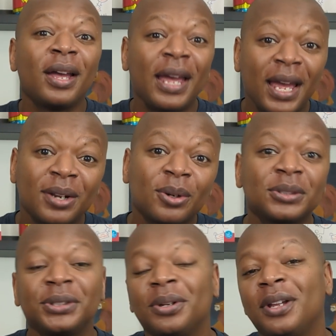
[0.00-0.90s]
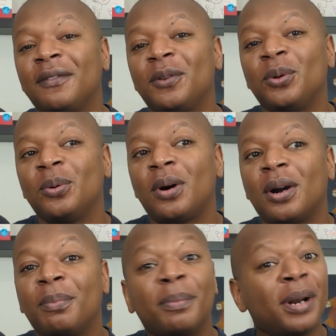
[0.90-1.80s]
and also if you
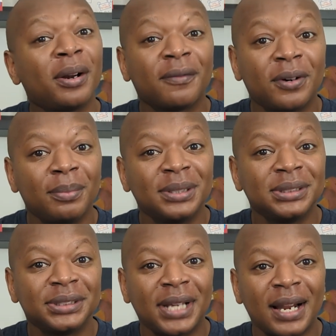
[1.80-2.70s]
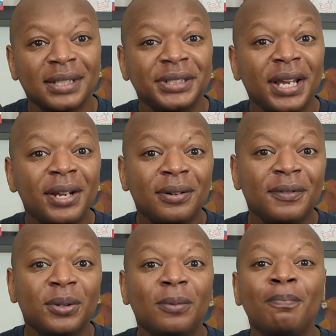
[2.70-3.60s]
are preparing for a business analyst
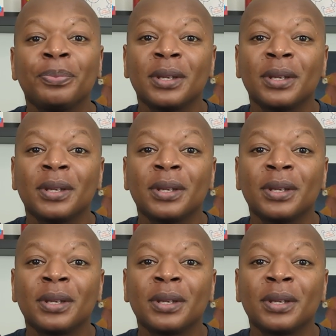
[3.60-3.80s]
interview